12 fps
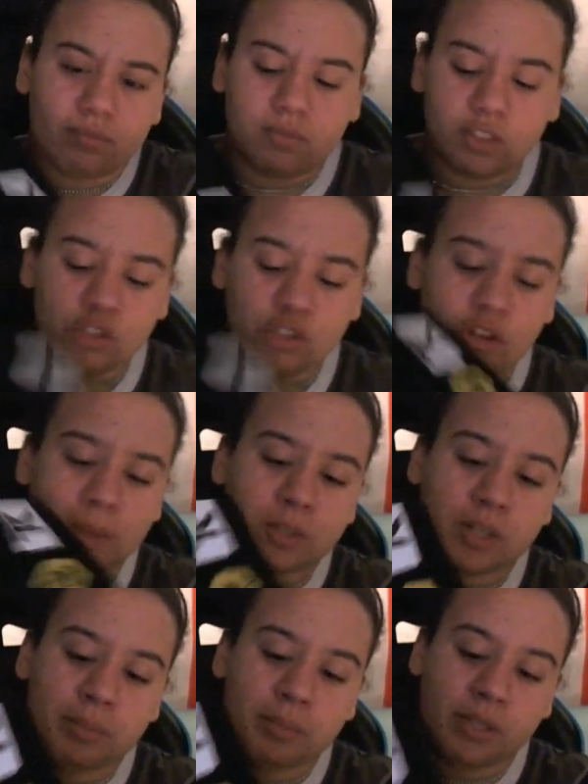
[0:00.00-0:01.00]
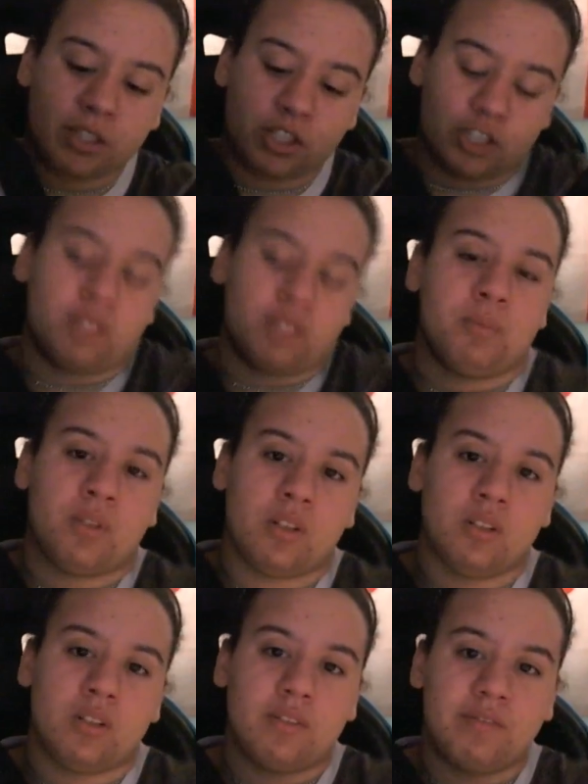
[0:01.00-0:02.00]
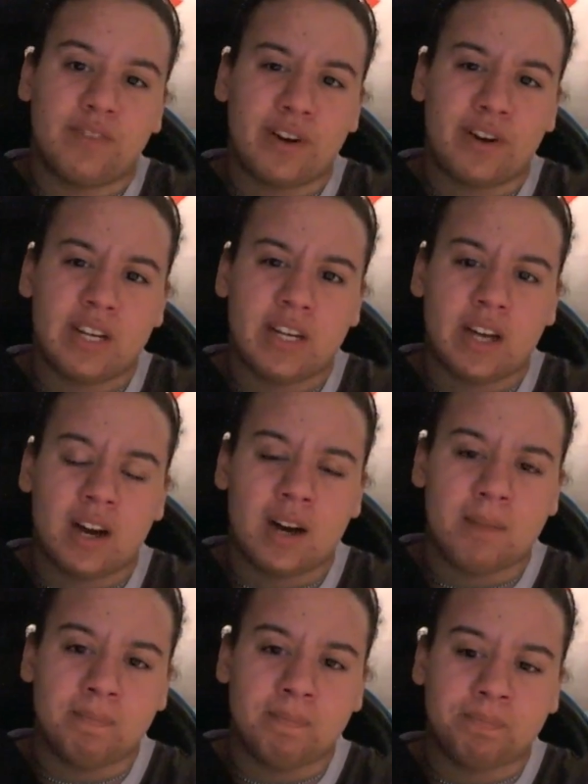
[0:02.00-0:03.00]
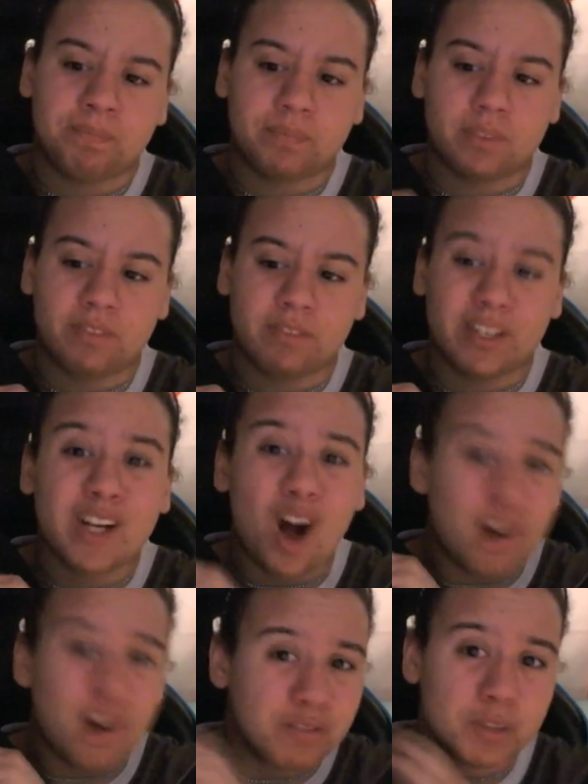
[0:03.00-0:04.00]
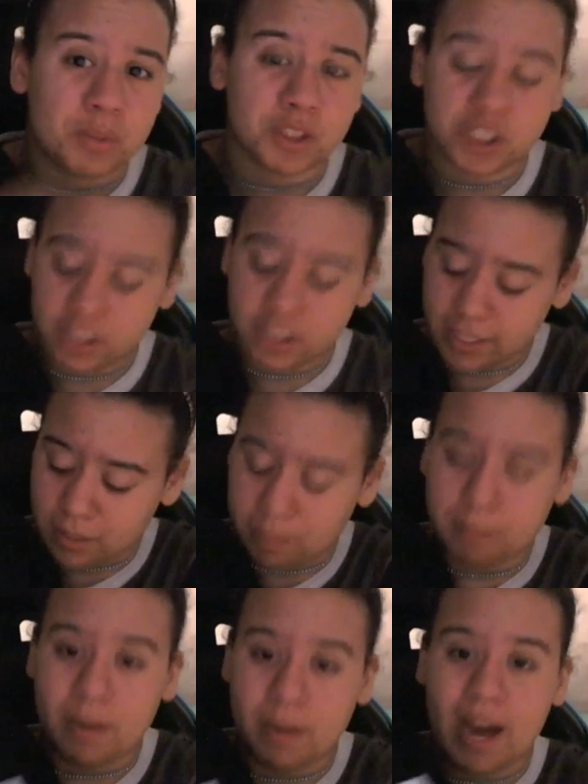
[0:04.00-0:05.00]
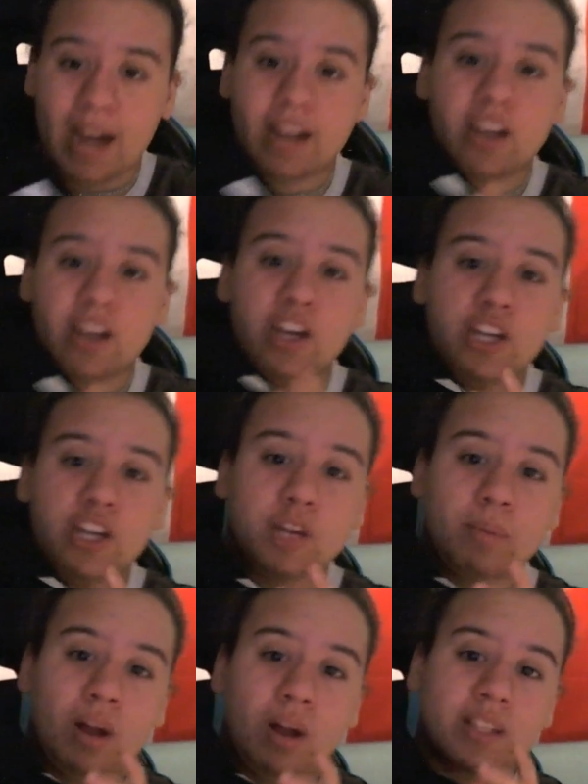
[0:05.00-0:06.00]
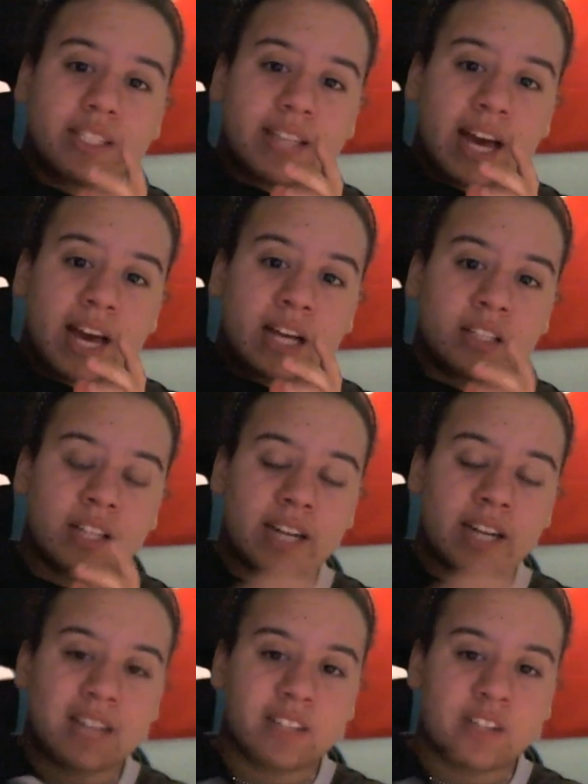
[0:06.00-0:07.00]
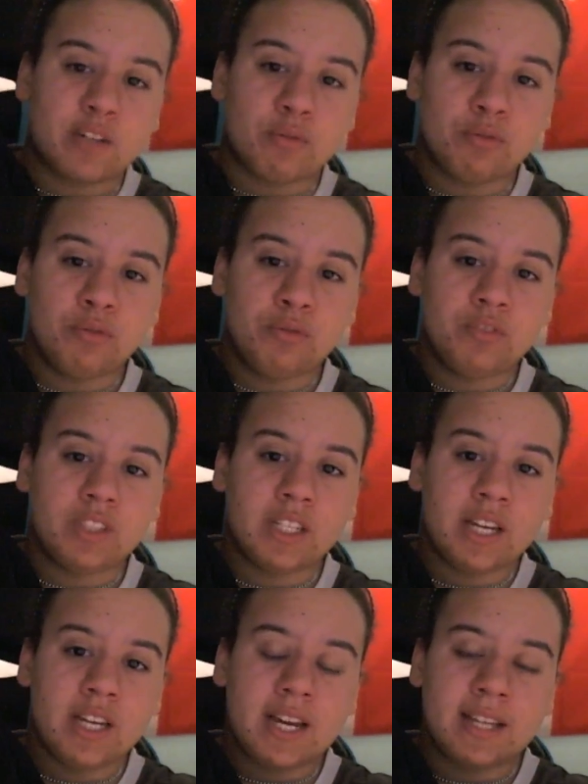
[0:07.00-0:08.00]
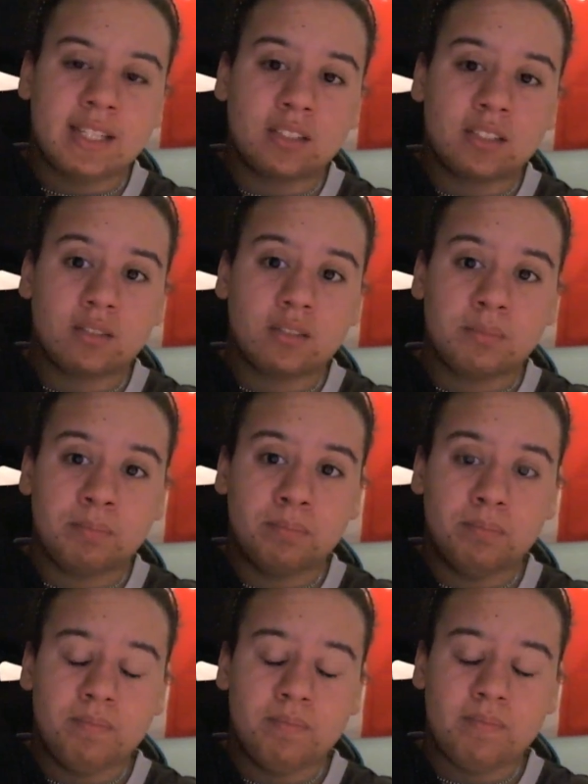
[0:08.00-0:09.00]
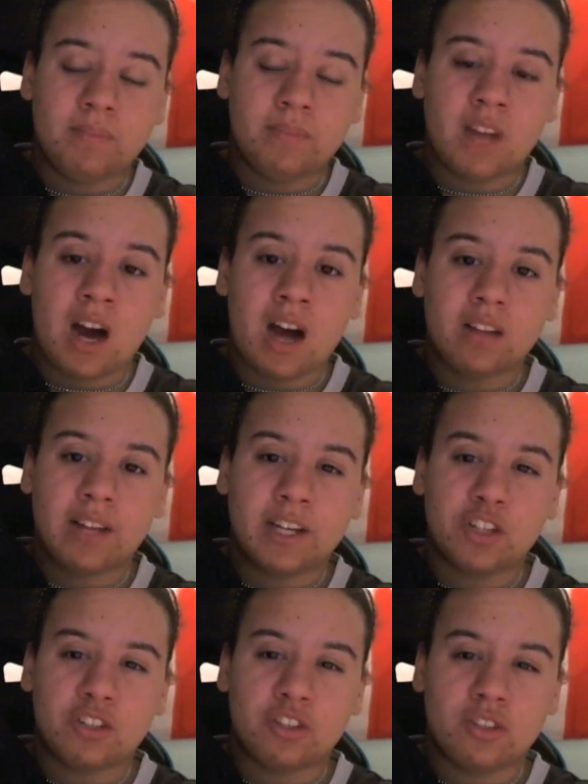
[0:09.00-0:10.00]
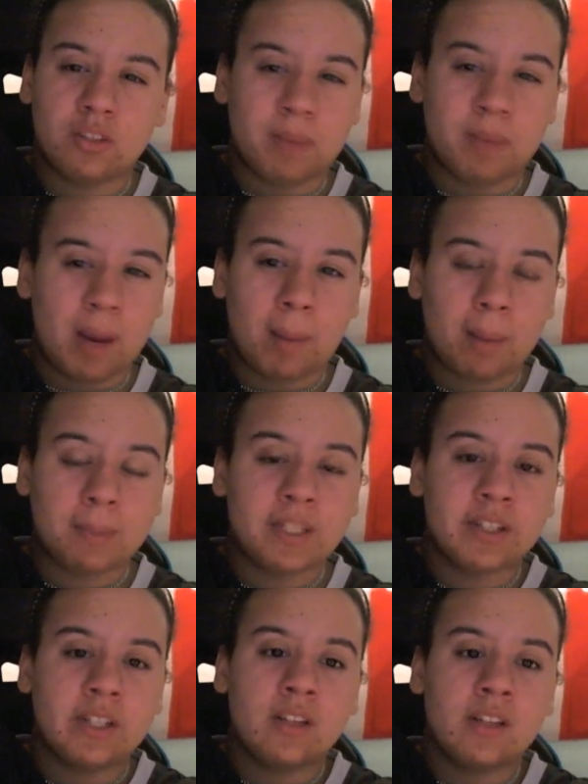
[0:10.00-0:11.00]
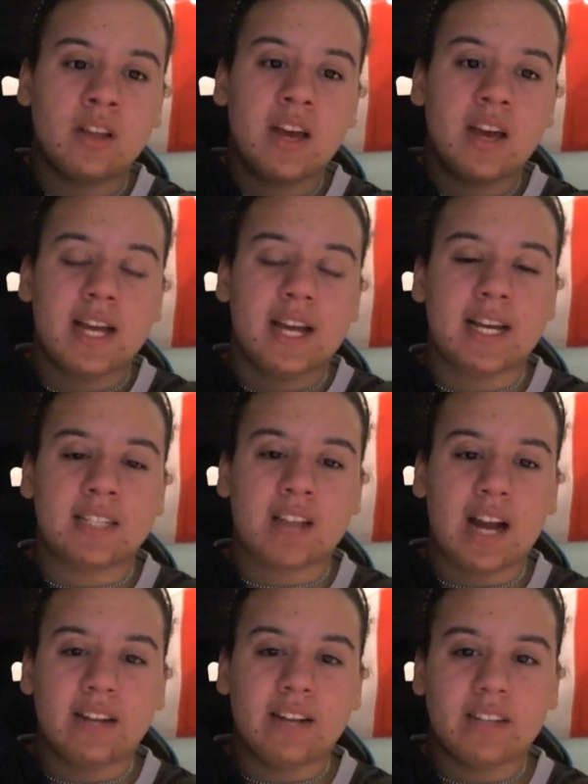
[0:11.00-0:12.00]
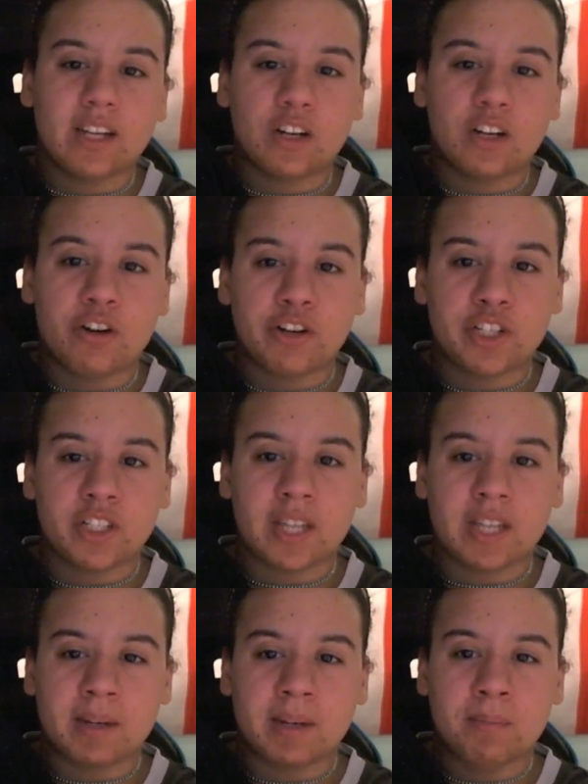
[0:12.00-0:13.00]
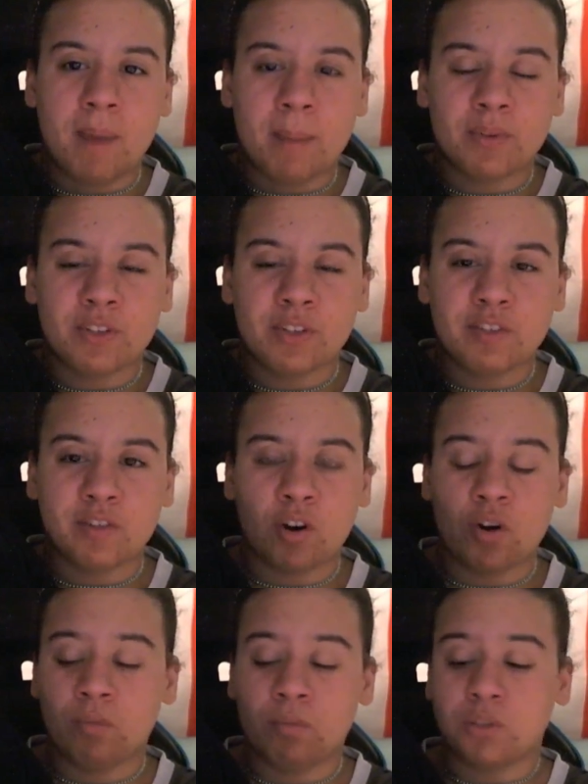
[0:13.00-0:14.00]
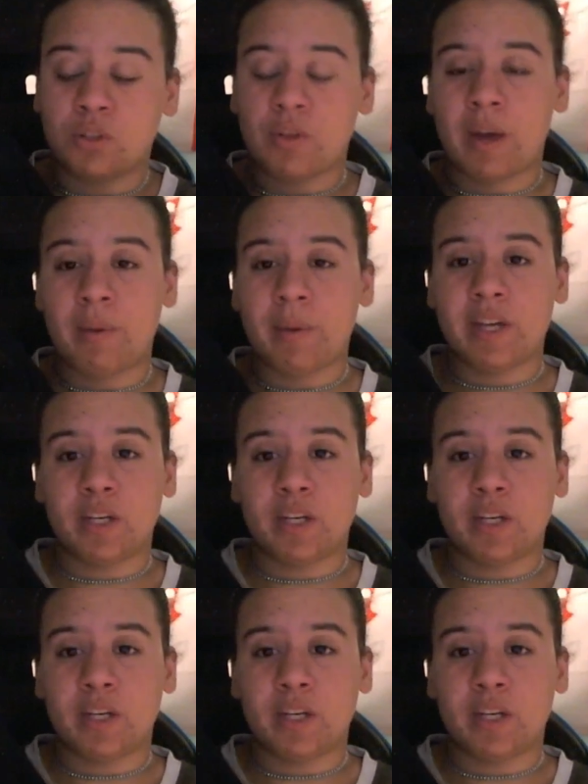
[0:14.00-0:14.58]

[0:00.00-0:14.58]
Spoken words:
Straps are completely adjustable, very comfortable, just like the back. You can probably tell that it has like grooves in it, and that's not like just the backpack material. It's kind of like a cushiony, like, memory foam, so that way your